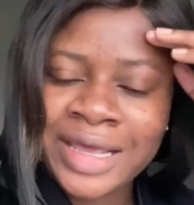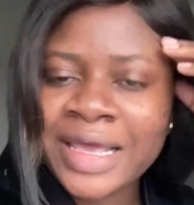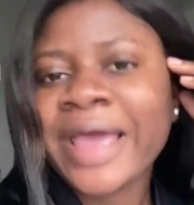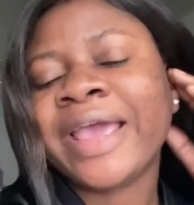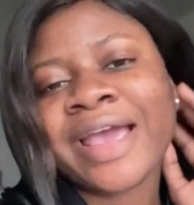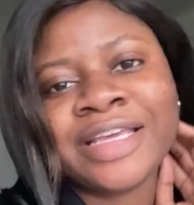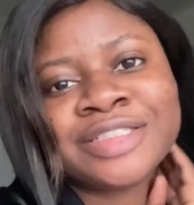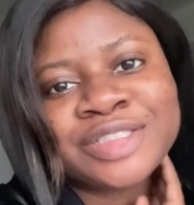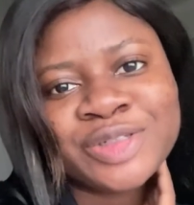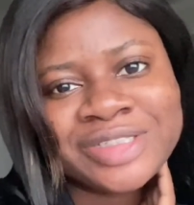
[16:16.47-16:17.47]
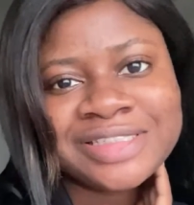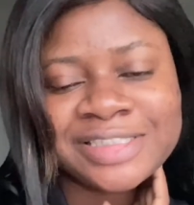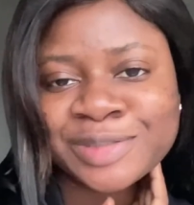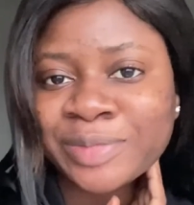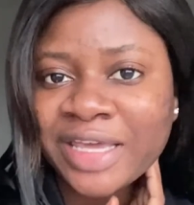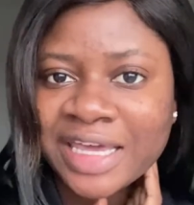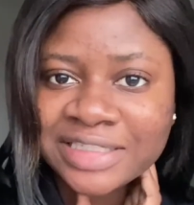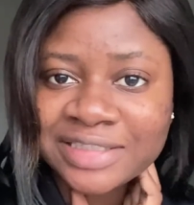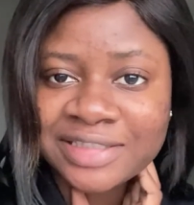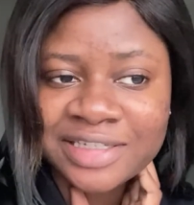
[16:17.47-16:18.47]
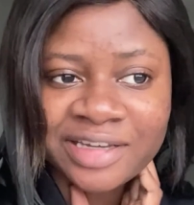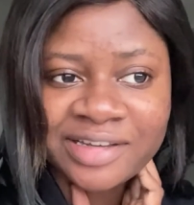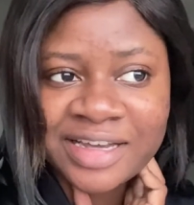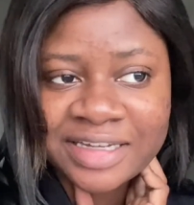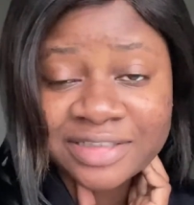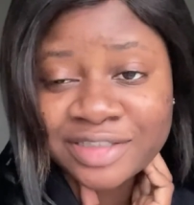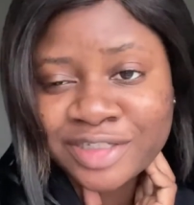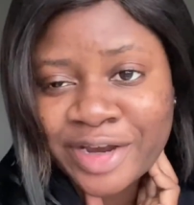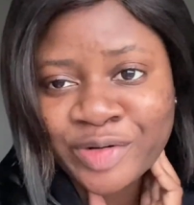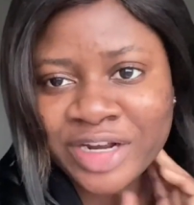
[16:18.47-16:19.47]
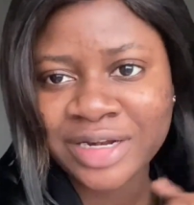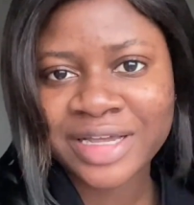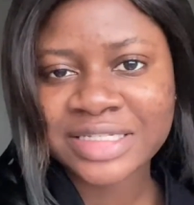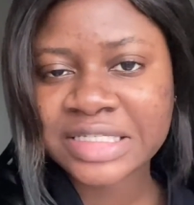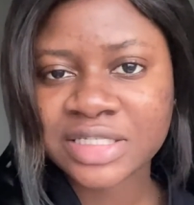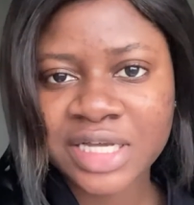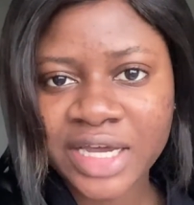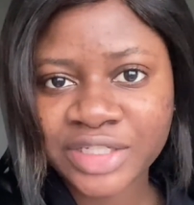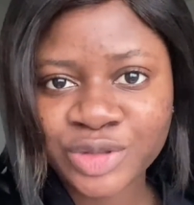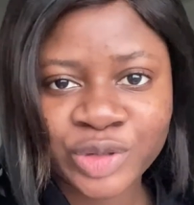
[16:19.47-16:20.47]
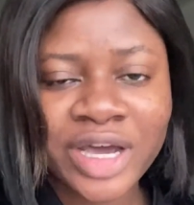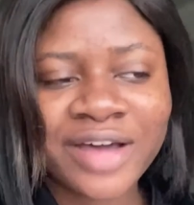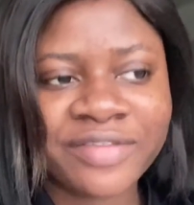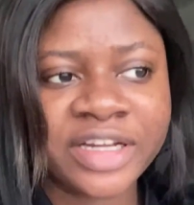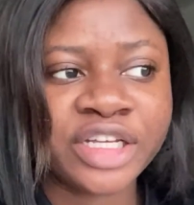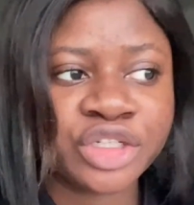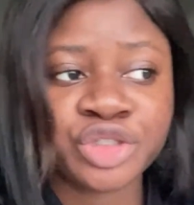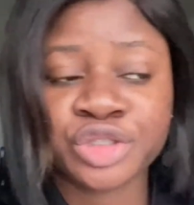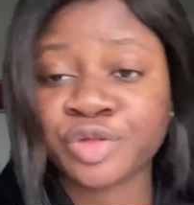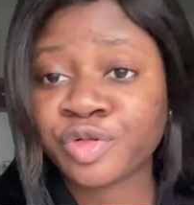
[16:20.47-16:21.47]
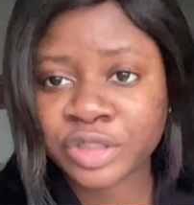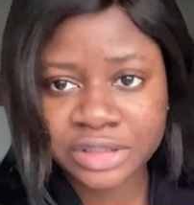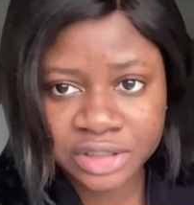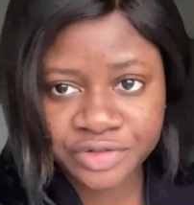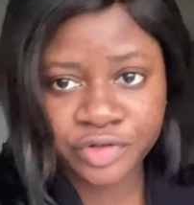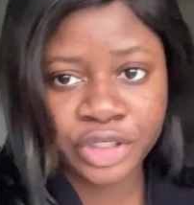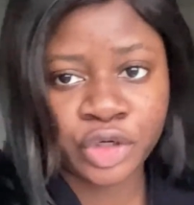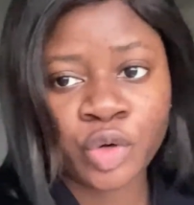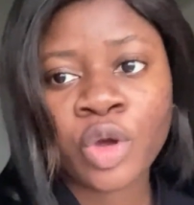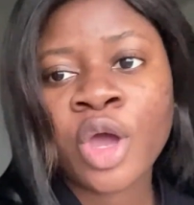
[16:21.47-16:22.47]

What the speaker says: Hey guys, so this is me editing, and I realized that I don't have an intro for this video.